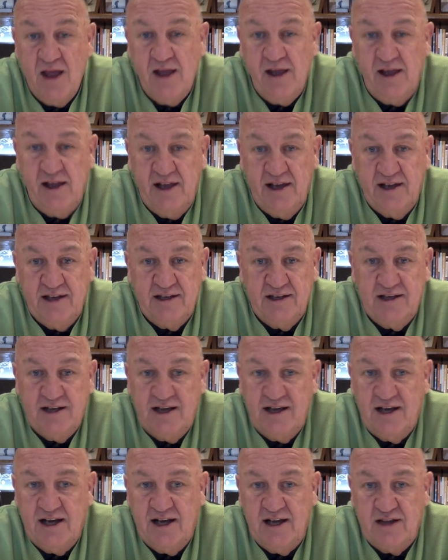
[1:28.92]
and
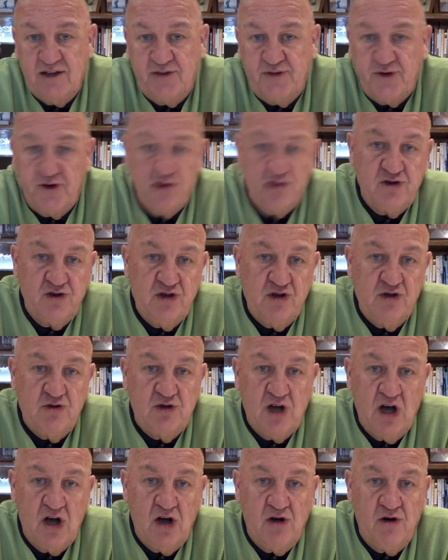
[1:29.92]
uh, the further you
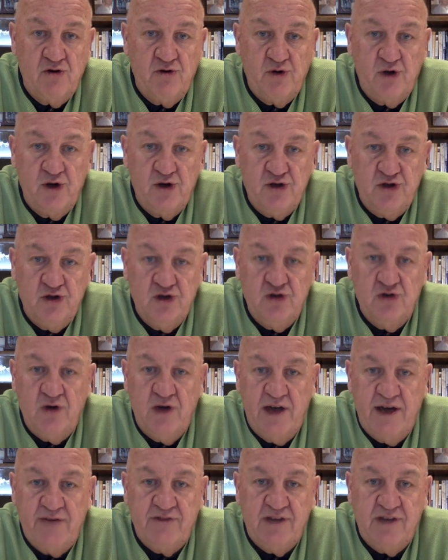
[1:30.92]
go you
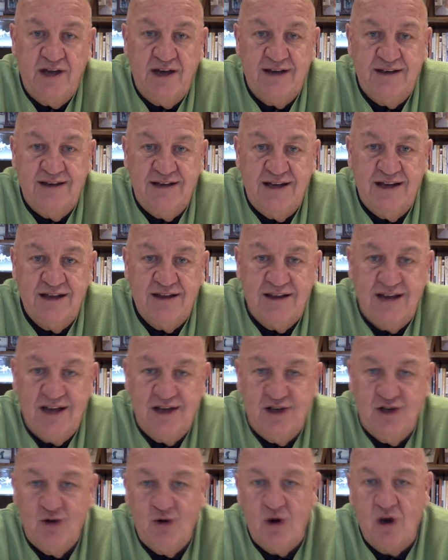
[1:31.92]
have the idea
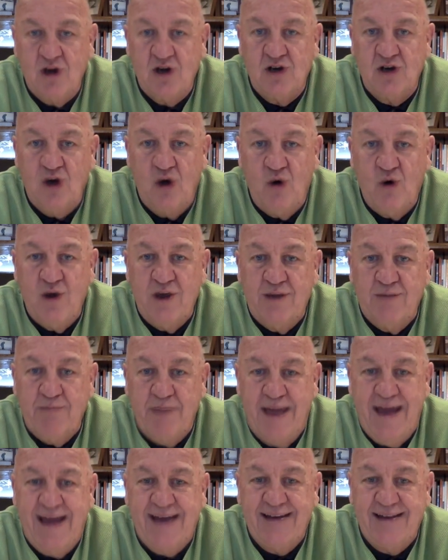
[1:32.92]
that you are going
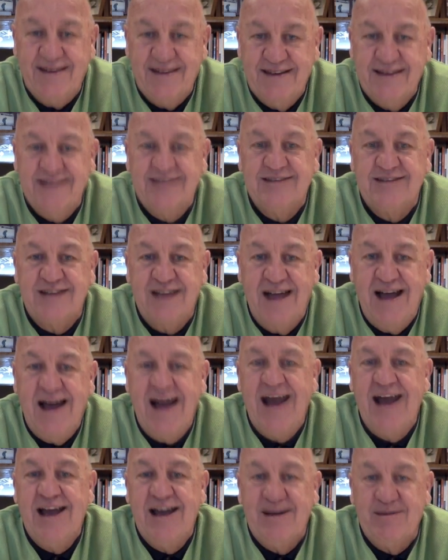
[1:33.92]
back in
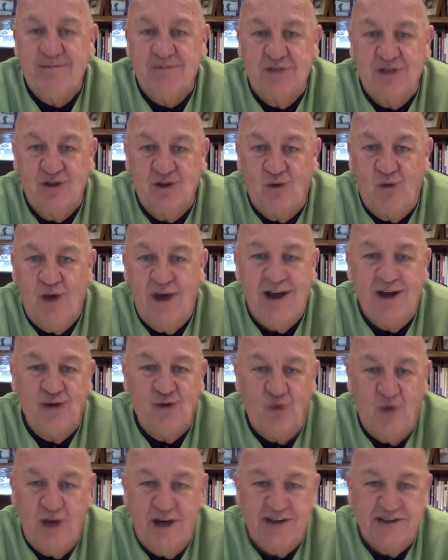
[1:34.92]
time to the wild
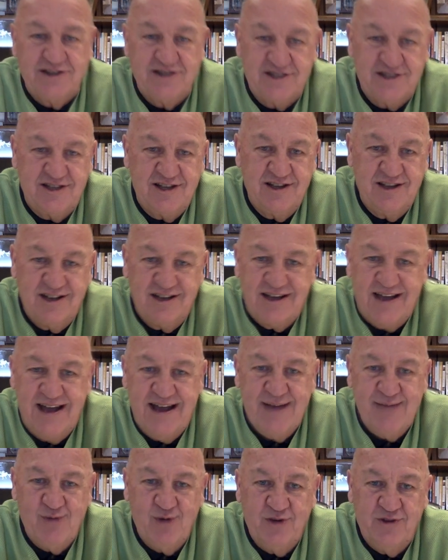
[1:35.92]
west to the
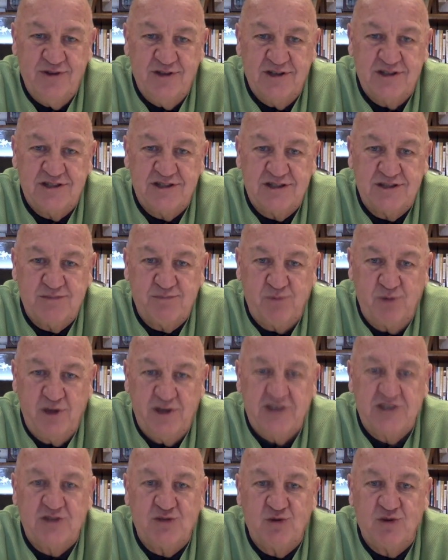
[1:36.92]
time when this
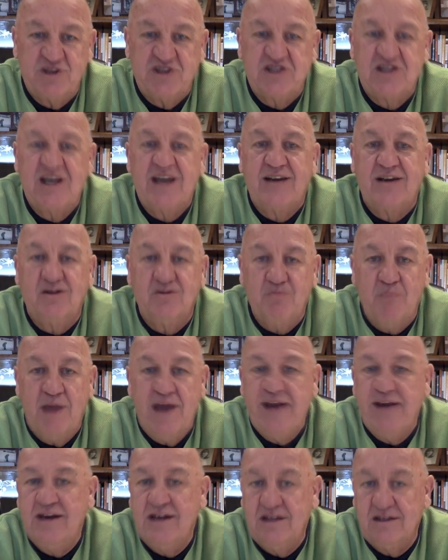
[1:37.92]
place was settled
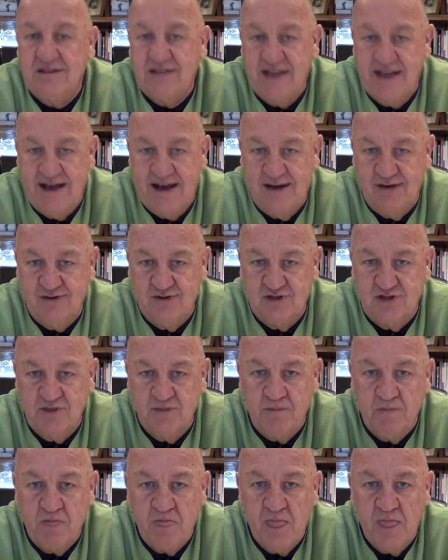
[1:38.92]
mining towns